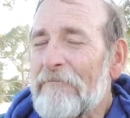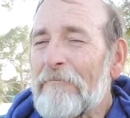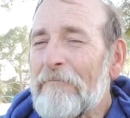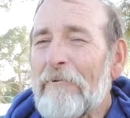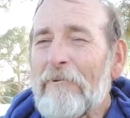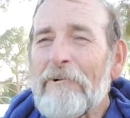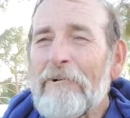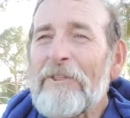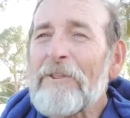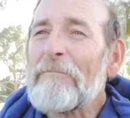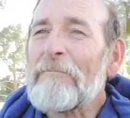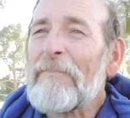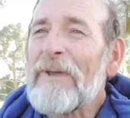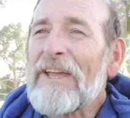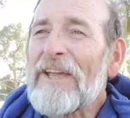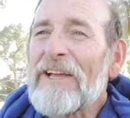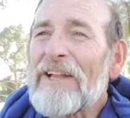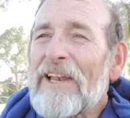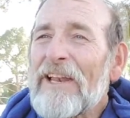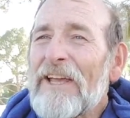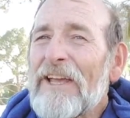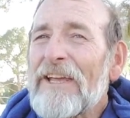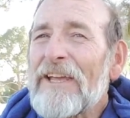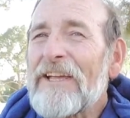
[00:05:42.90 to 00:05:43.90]
for the
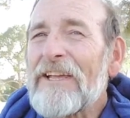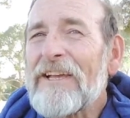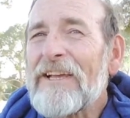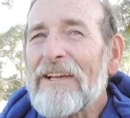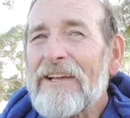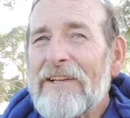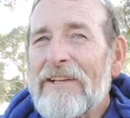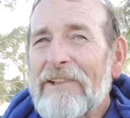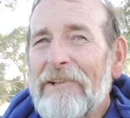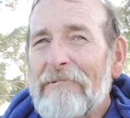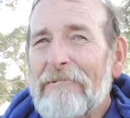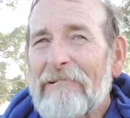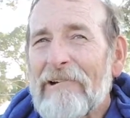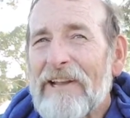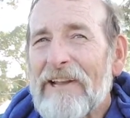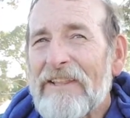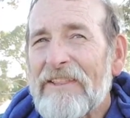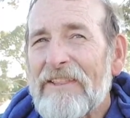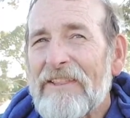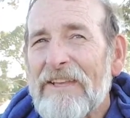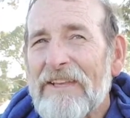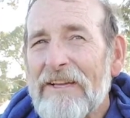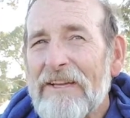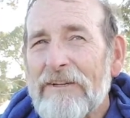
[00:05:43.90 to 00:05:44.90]
melee, there were, I
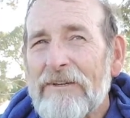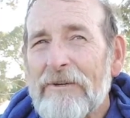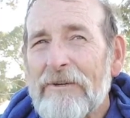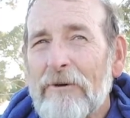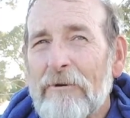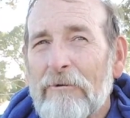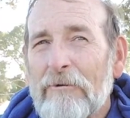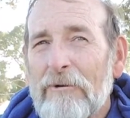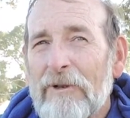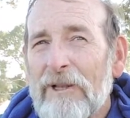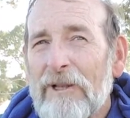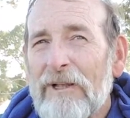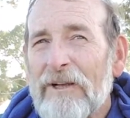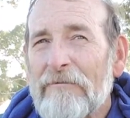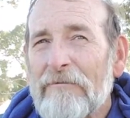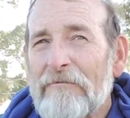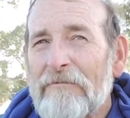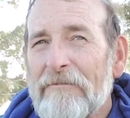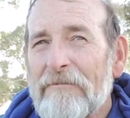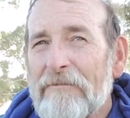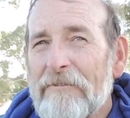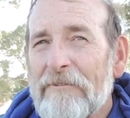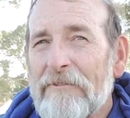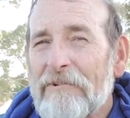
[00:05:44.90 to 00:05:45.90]
think, a total of
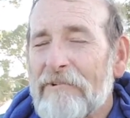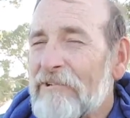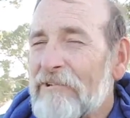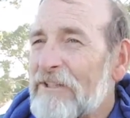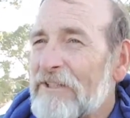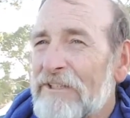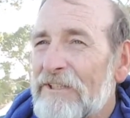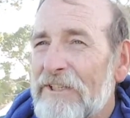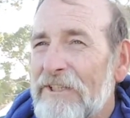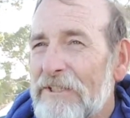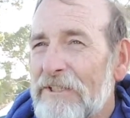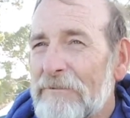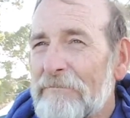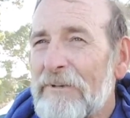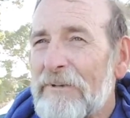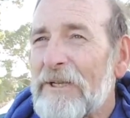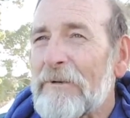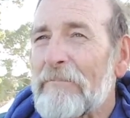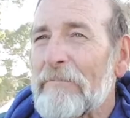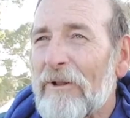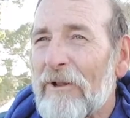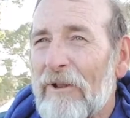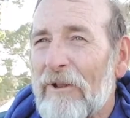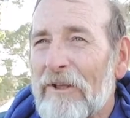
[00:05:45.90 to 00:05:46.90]
36
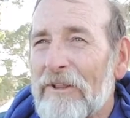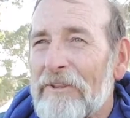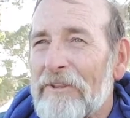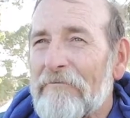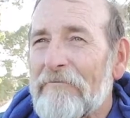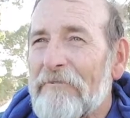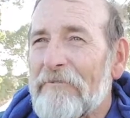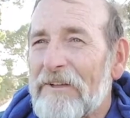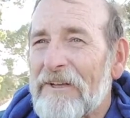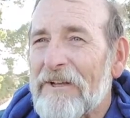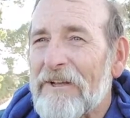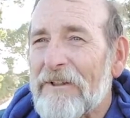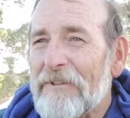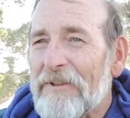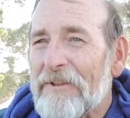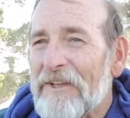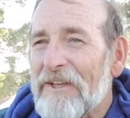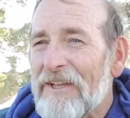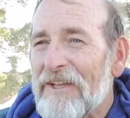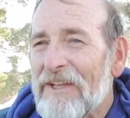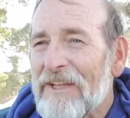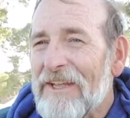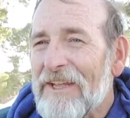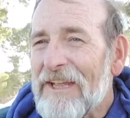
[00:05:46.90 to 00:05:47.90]
people on the field.
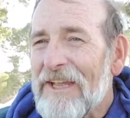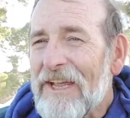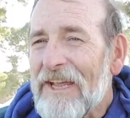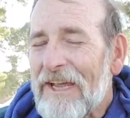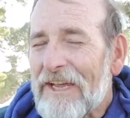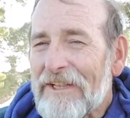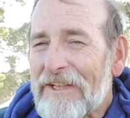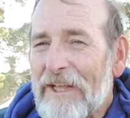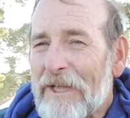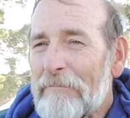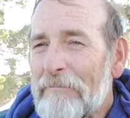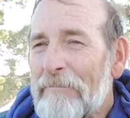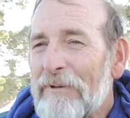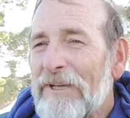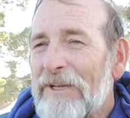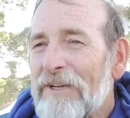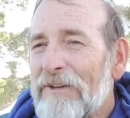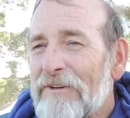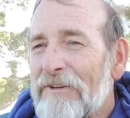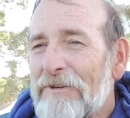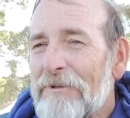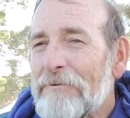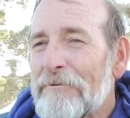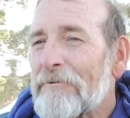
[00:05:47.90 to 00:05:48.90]
And they
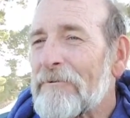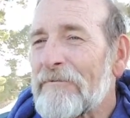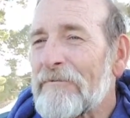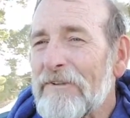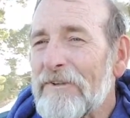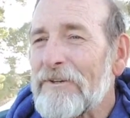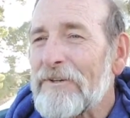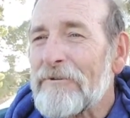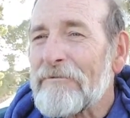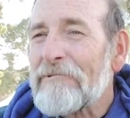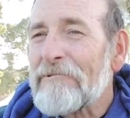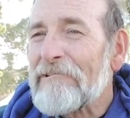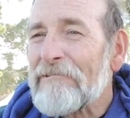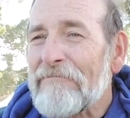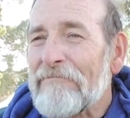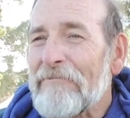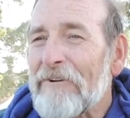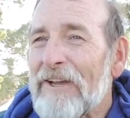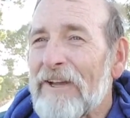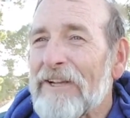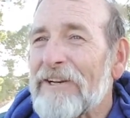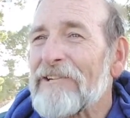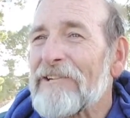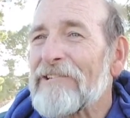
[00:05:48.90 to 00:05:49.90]
picked two of the newer
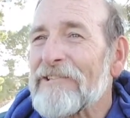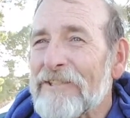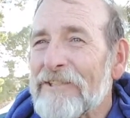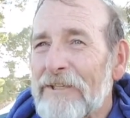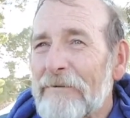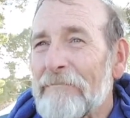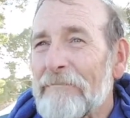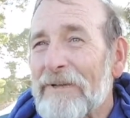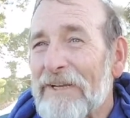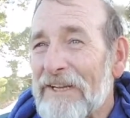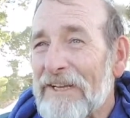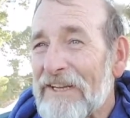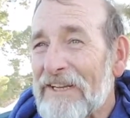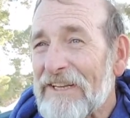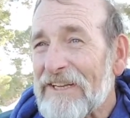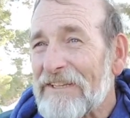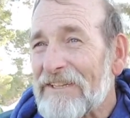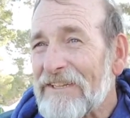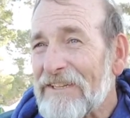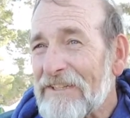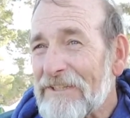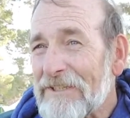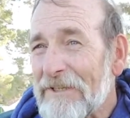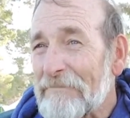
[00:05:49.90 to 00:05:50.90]
fighters
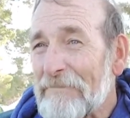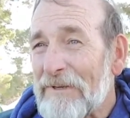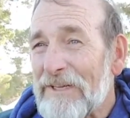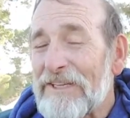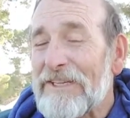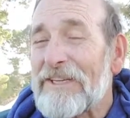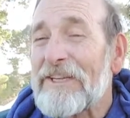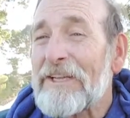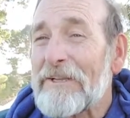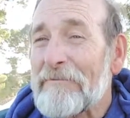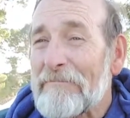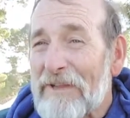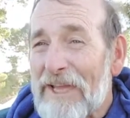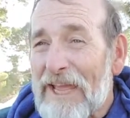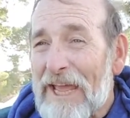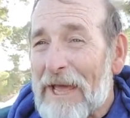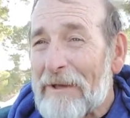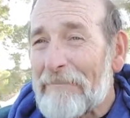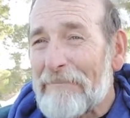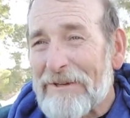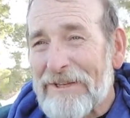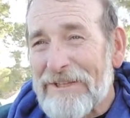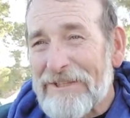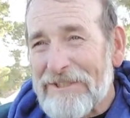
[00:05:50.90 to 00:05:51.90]
to be team
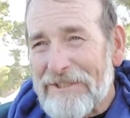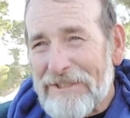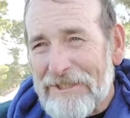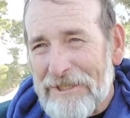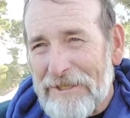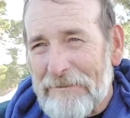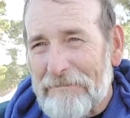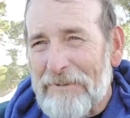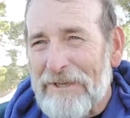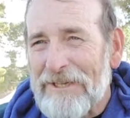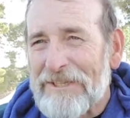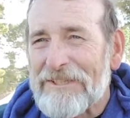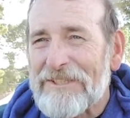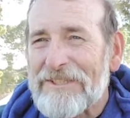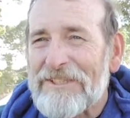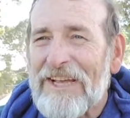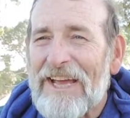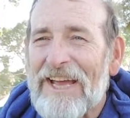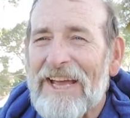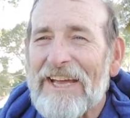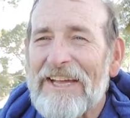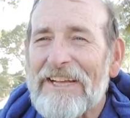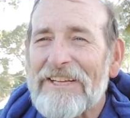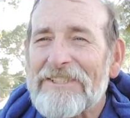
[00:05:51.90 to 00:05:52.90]
captains and to pick
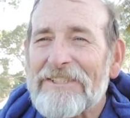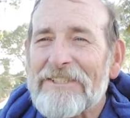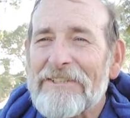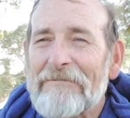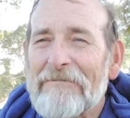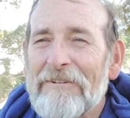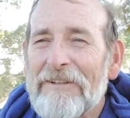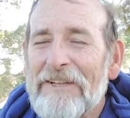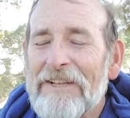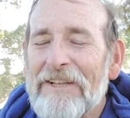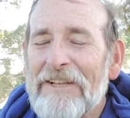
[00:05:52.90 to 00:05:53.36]
sides.